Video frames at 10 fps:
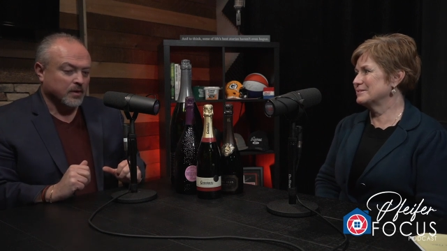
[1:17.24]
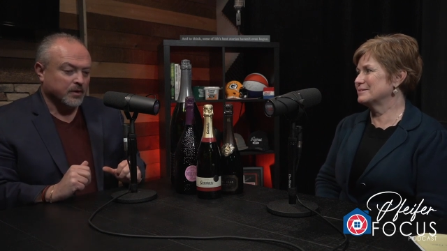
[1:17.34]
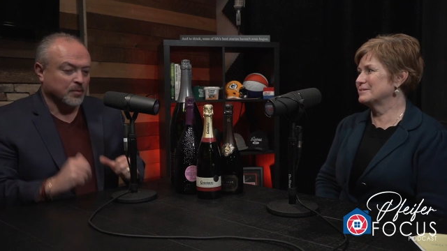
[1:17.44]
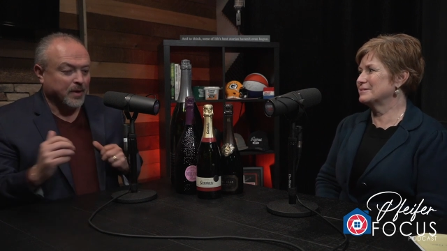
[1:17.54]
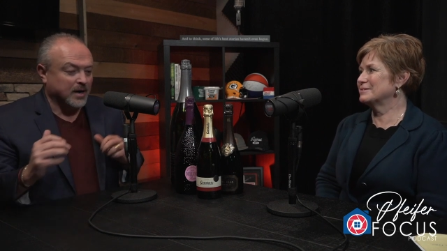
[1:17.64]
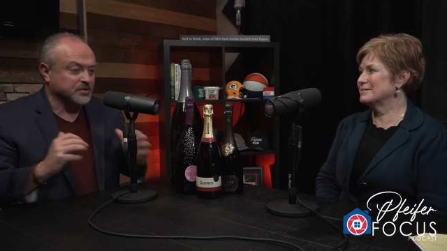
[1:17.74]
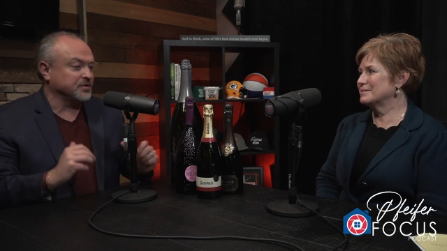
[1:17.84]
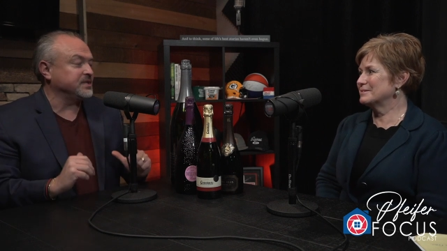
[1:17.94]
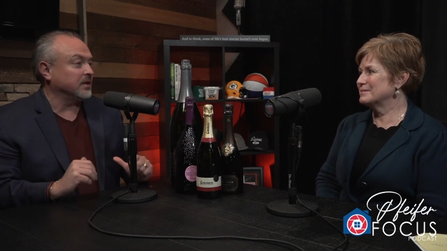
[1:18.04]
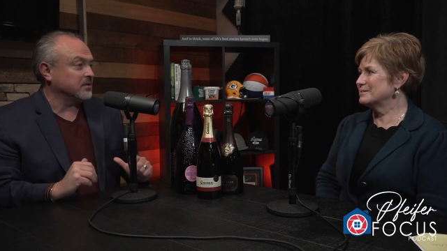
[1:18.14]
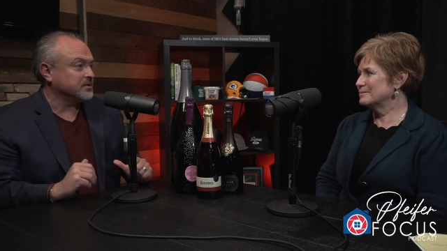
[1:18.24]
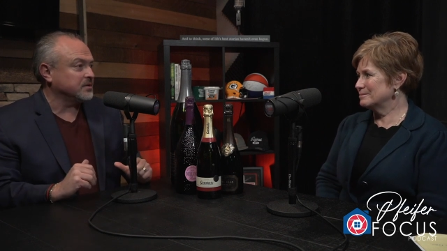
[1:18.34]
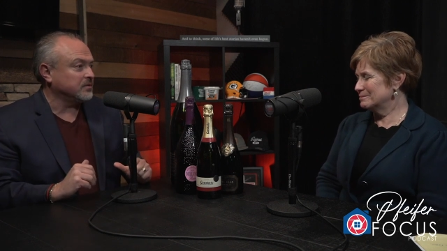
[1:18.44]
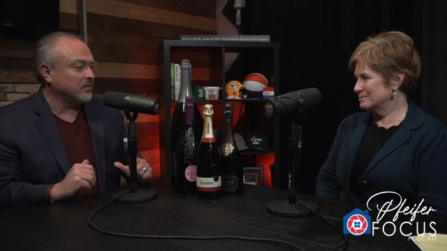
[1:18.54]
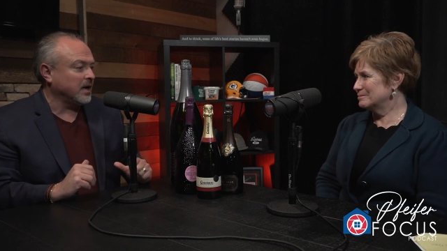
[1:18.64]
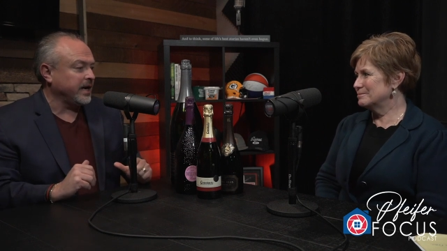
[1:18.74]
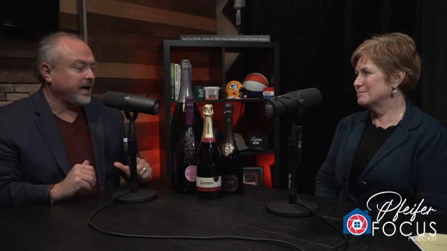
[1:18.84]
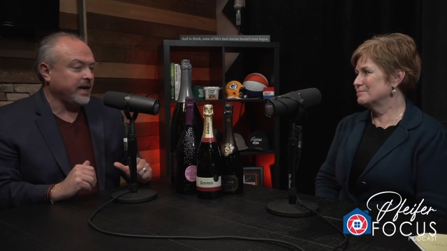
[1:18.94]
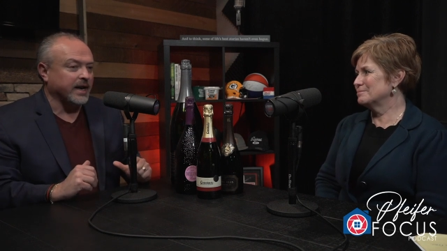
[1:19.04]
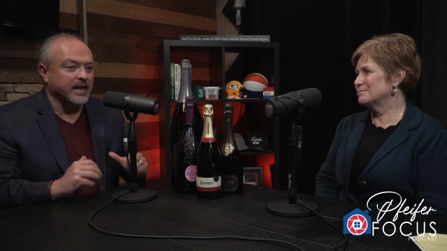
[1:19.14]
Speaker 1: your buyers or sellers,
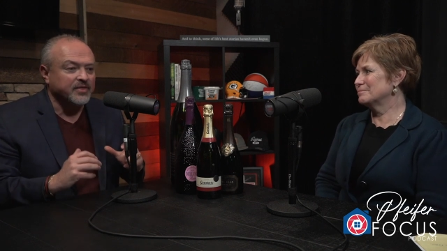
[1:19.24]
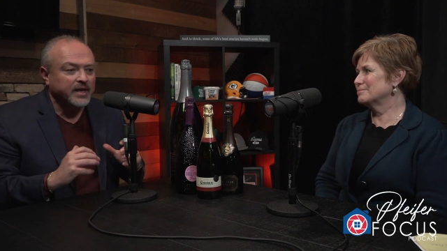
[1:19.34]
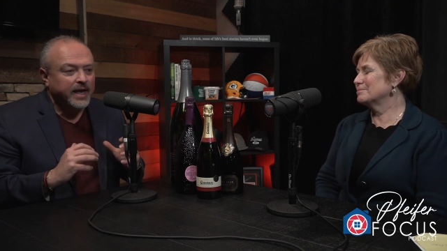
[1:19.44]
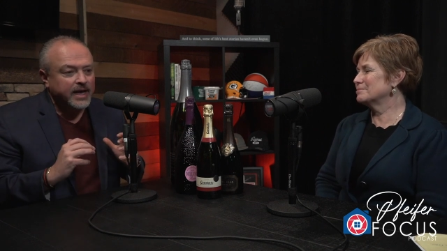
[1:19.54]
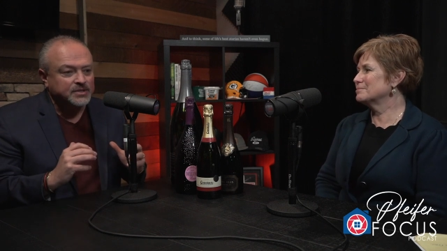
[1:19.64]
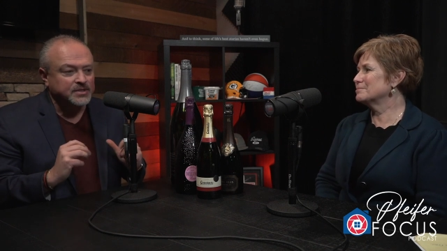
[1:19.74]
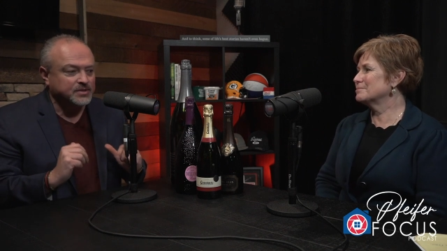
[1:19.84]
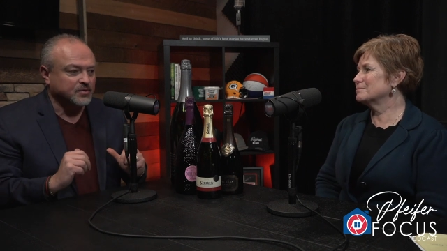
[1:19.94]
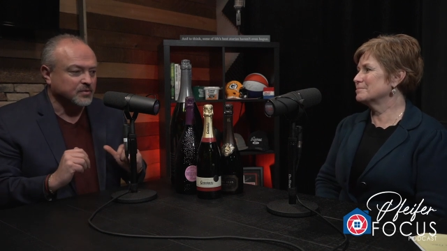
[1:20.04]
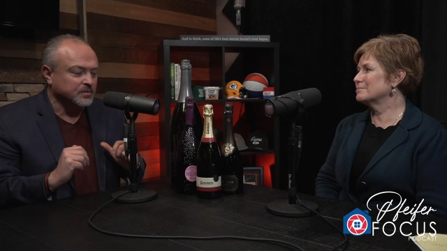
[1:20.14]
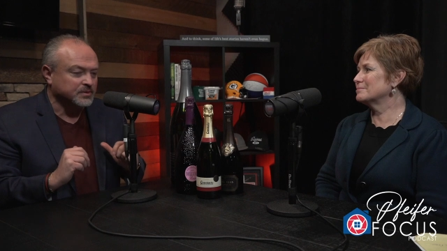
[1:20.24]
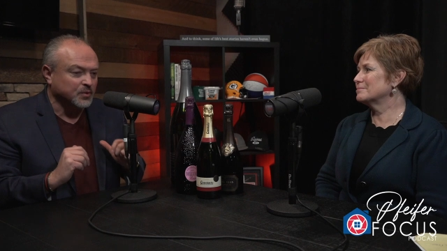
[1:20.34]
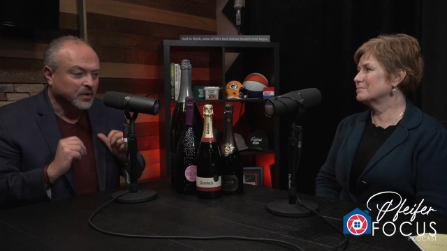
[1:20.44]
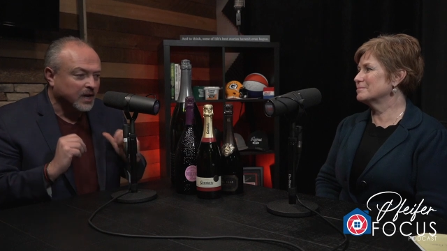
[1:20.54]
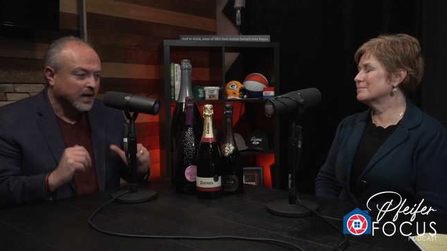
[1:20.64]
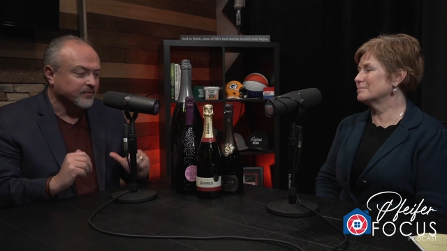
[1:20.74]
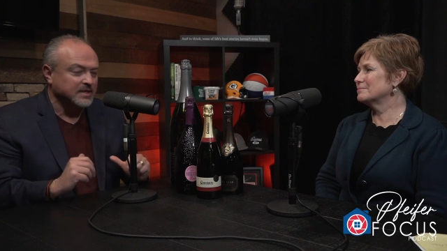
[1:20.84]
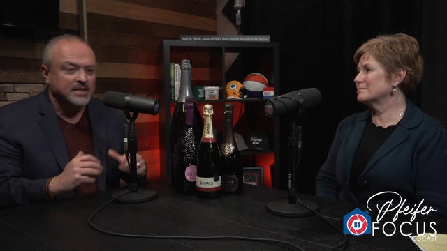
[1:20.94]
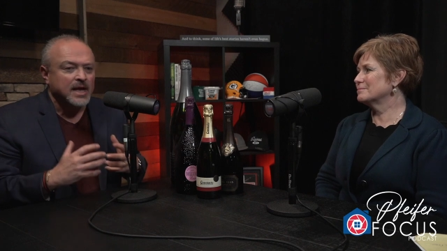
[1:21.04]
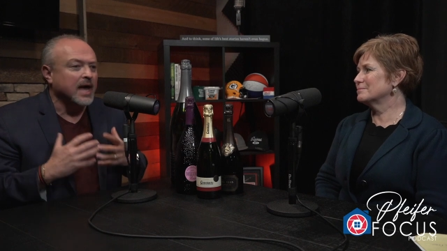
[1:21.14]
right? And I think agents tr- do a lot of this.